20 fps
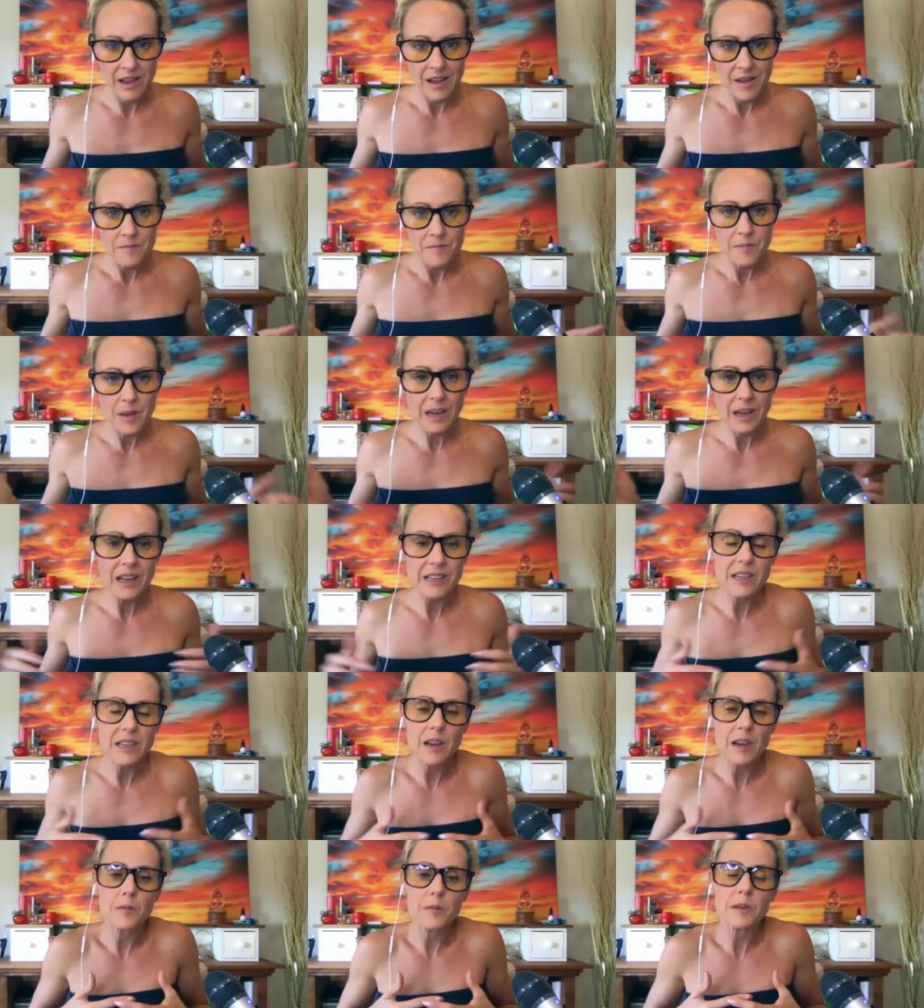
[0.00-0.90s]
because
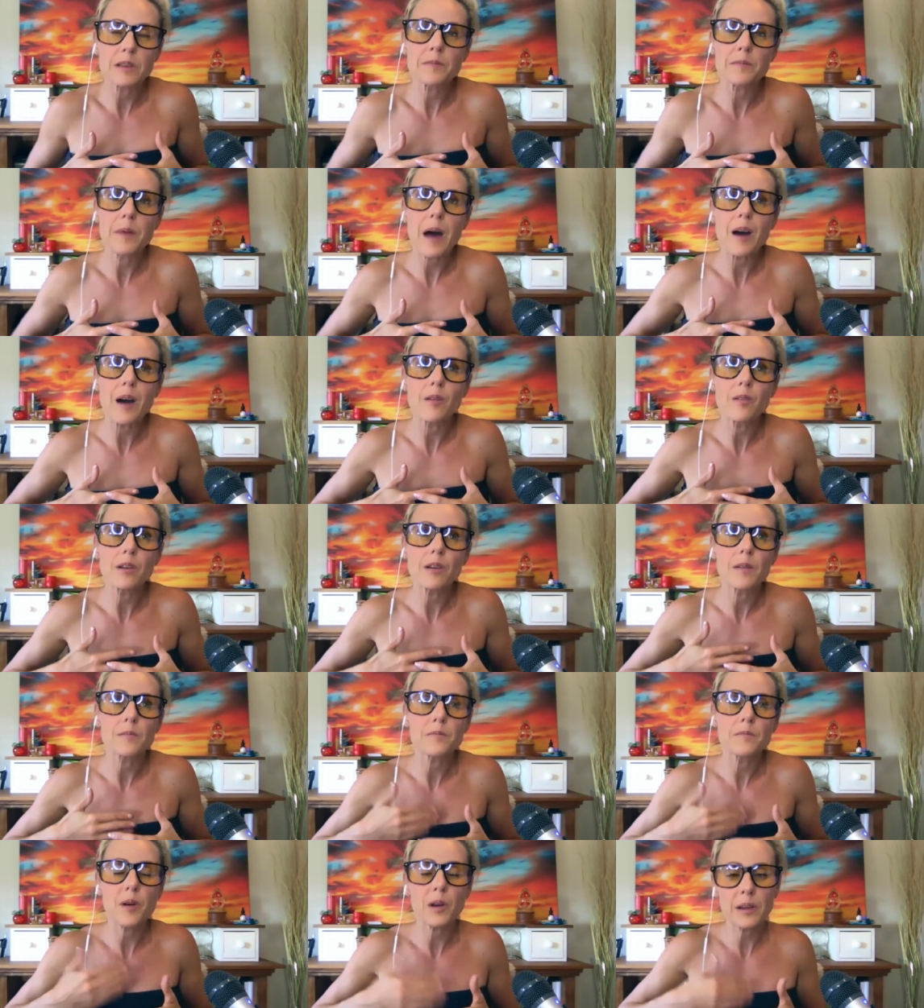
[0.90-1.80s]
it was about
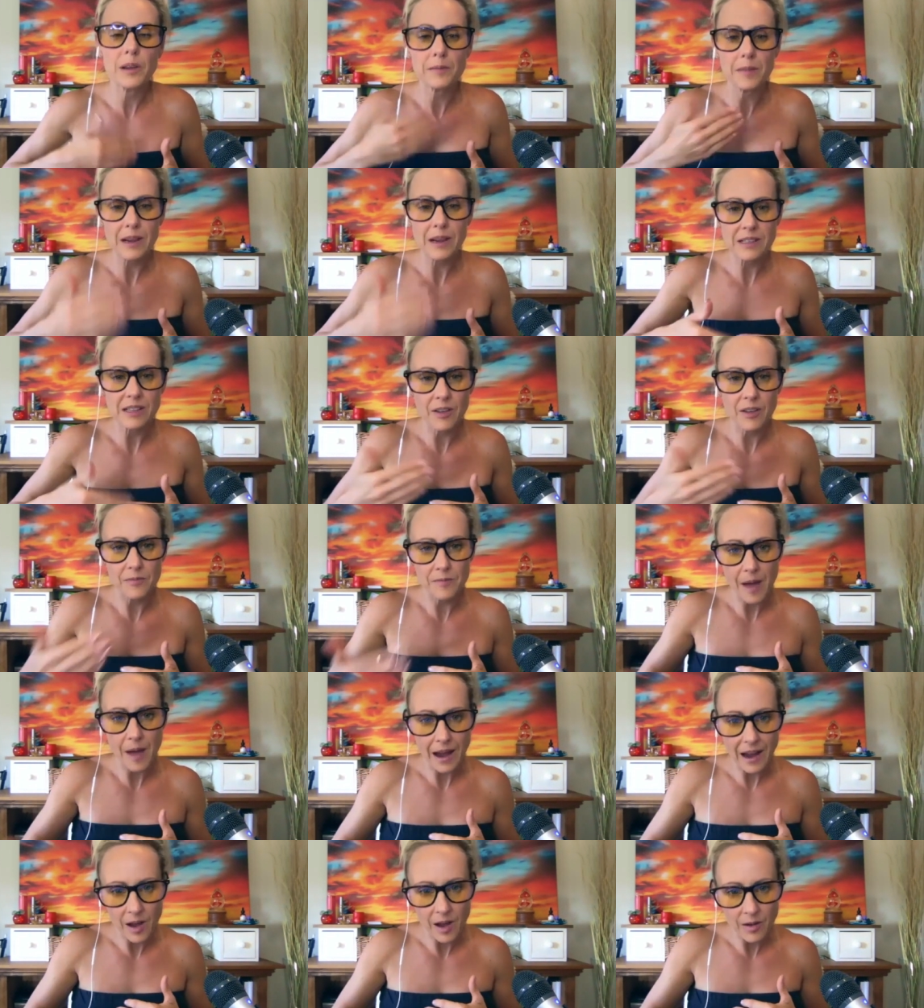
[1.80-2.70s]
putting myself
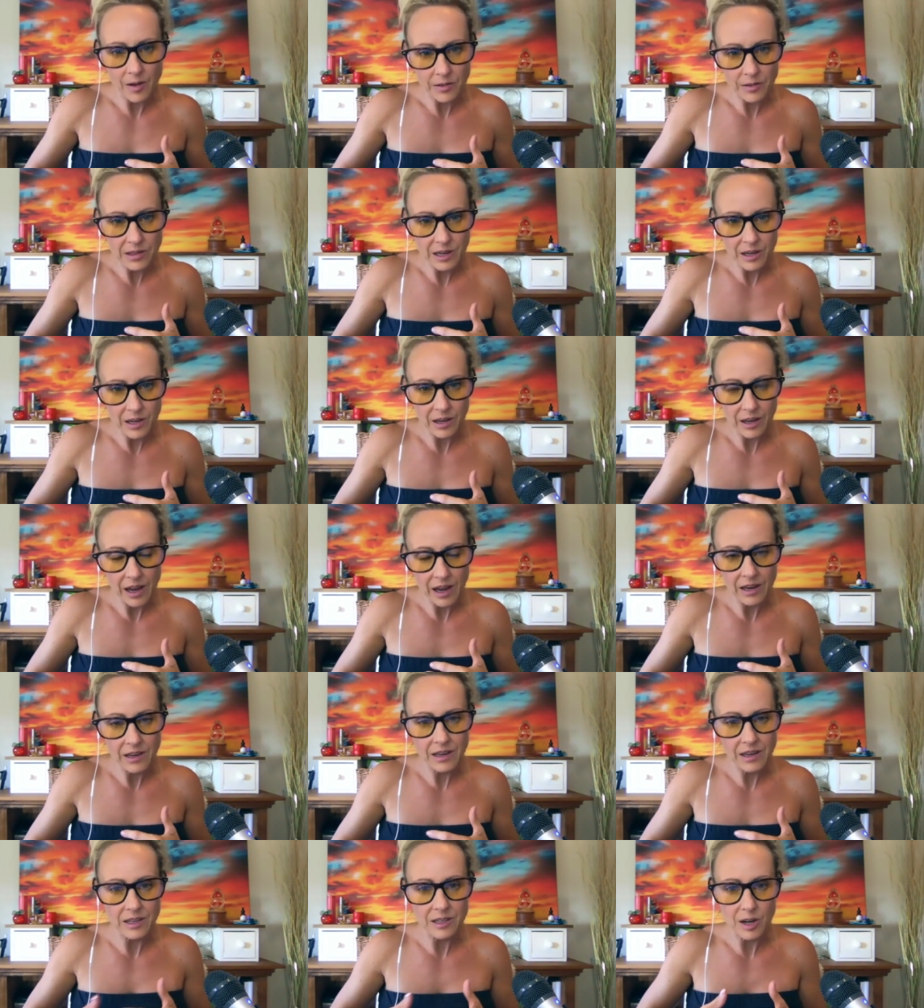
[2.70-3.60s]
back out there again
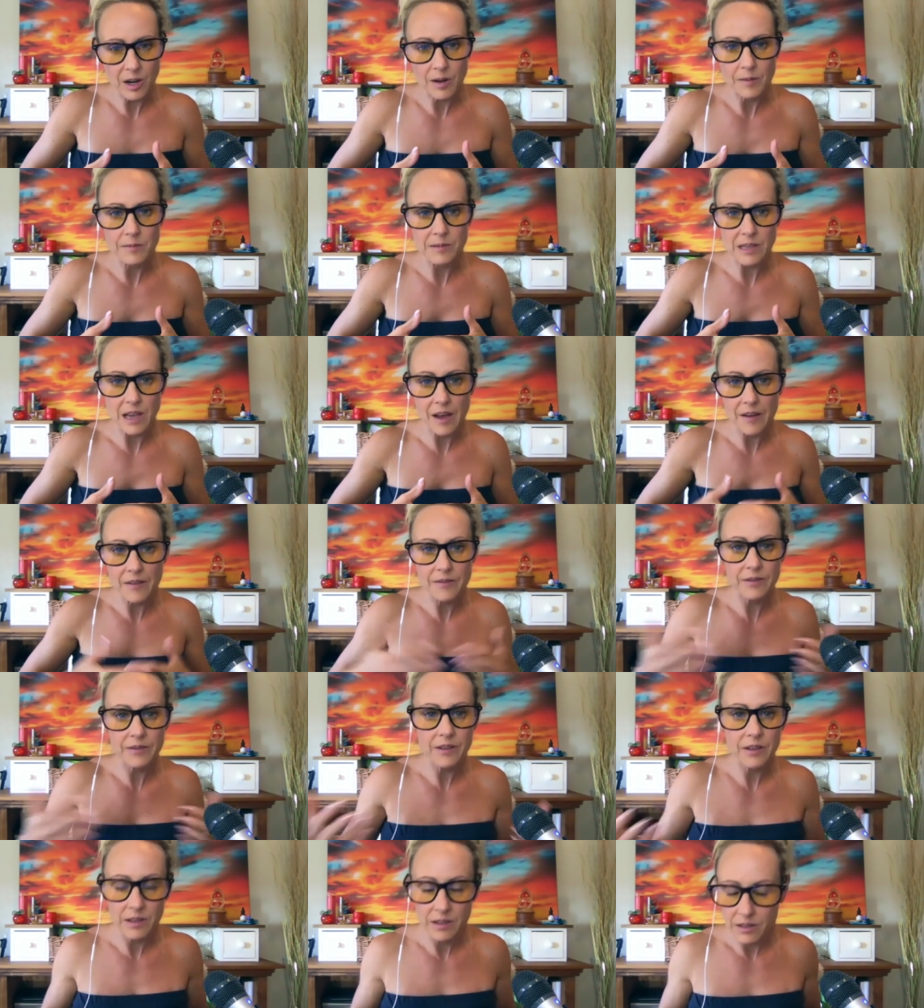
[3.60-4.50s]
in terms of
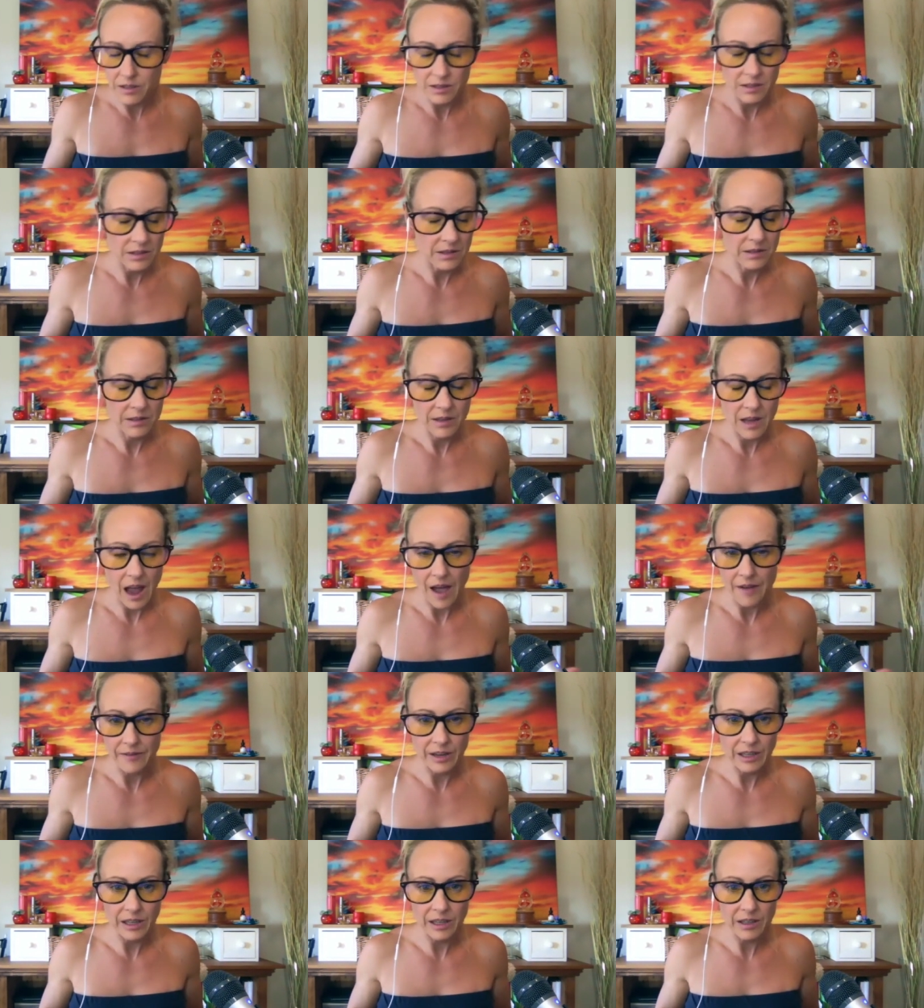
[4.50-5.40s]

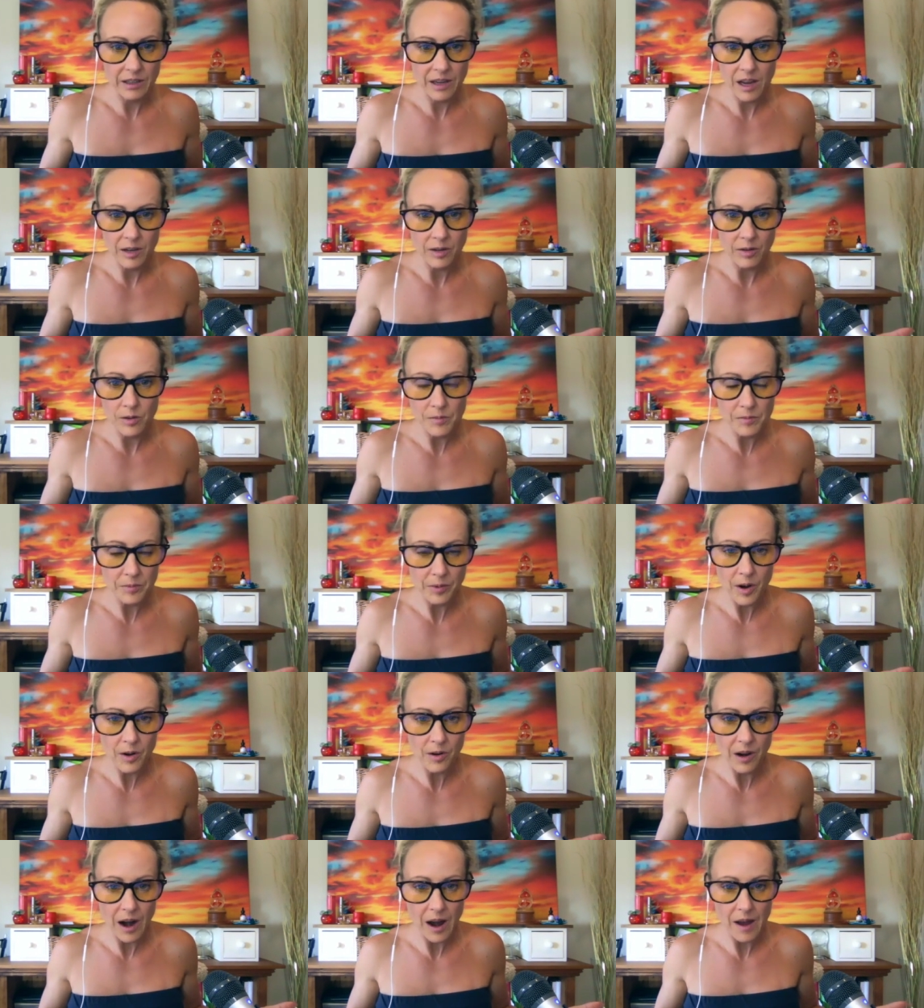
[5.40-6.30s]
having a group
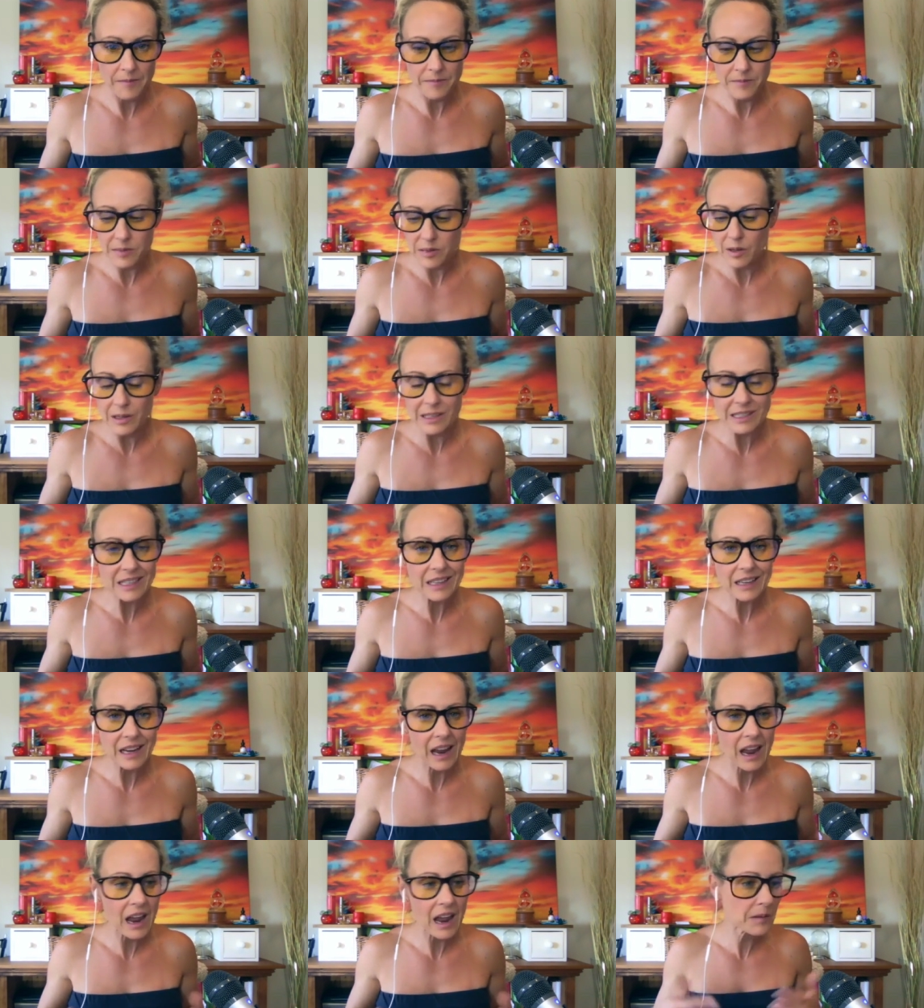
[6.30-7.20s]
program. So I did
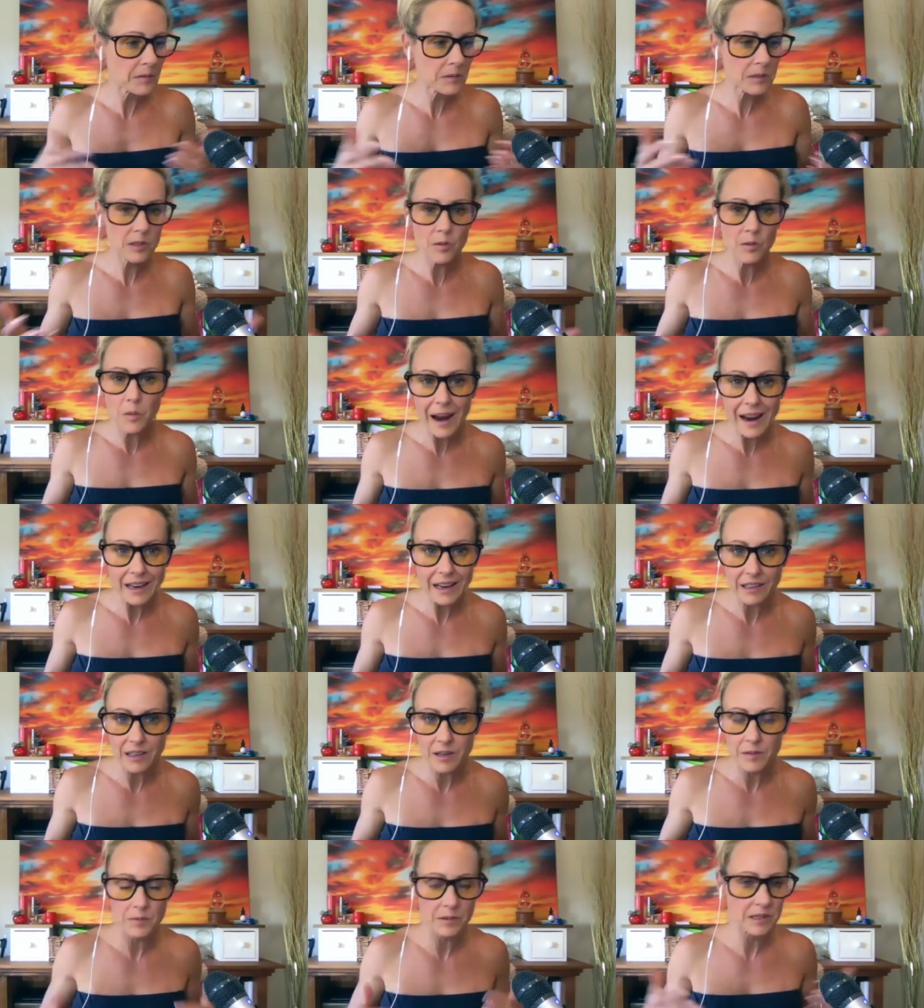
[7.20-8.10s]
it and it was great.
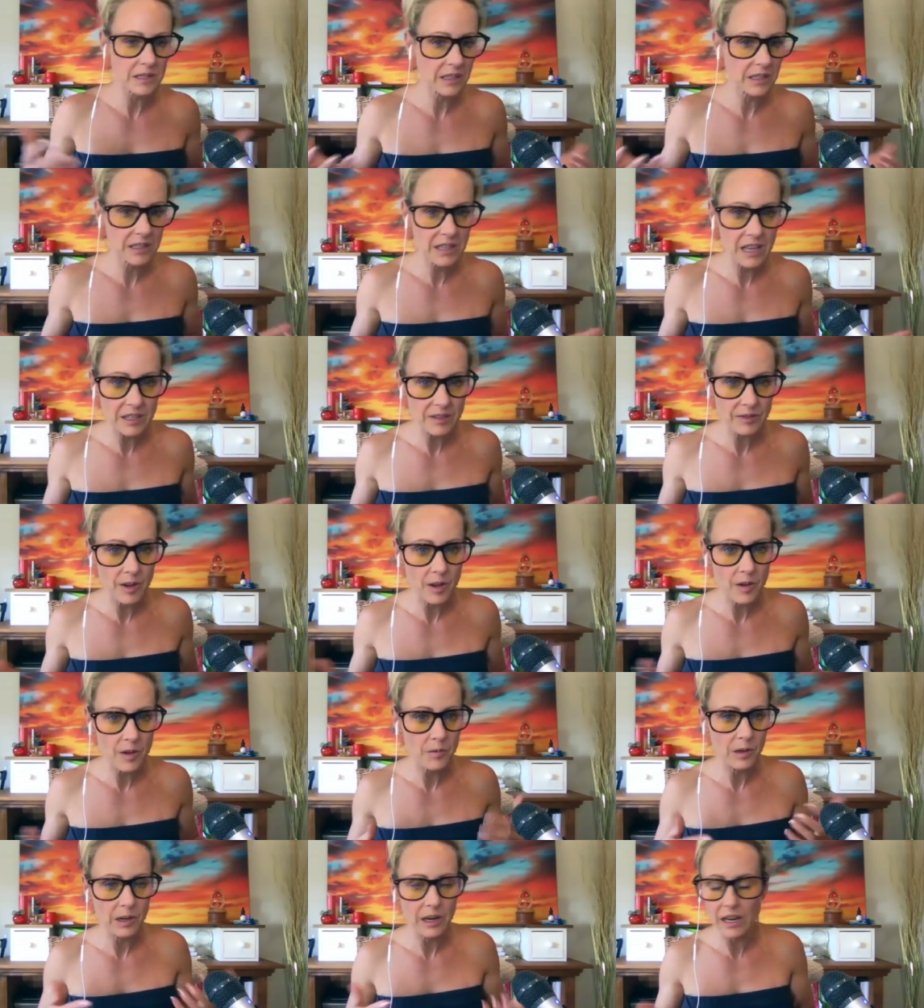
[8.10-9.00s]
It was
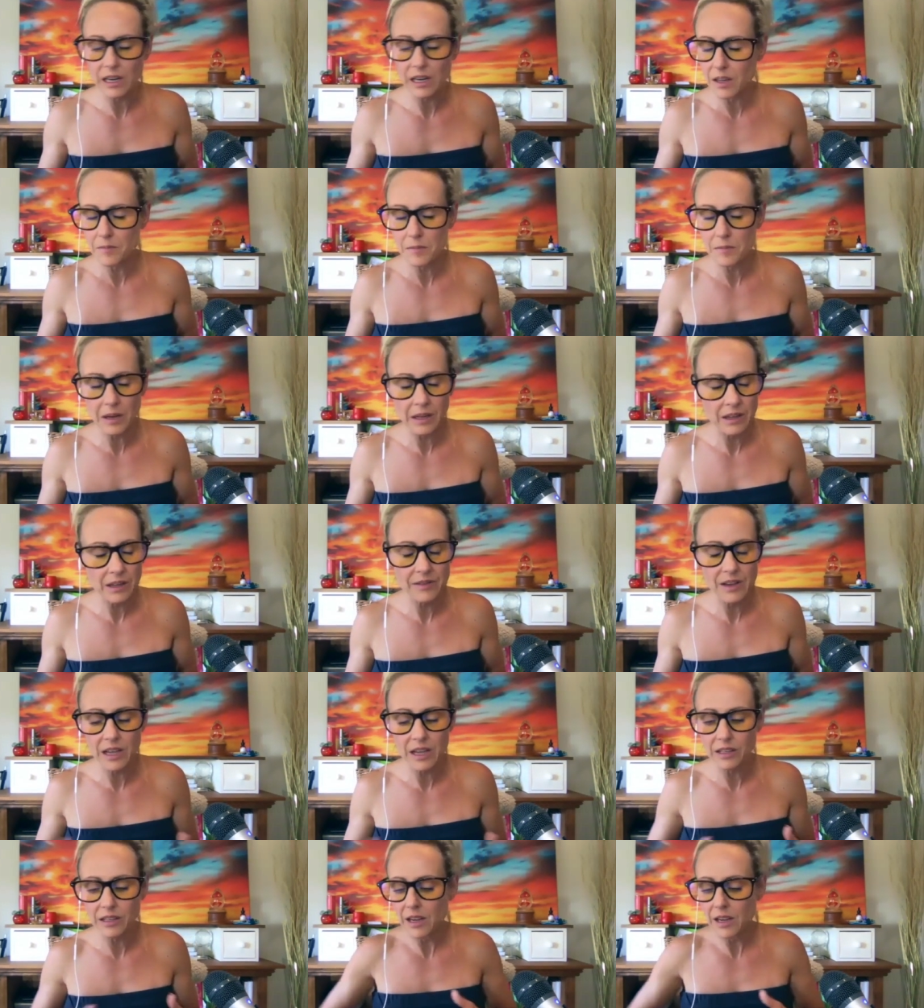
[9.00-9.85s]
successful. We're in the middle of it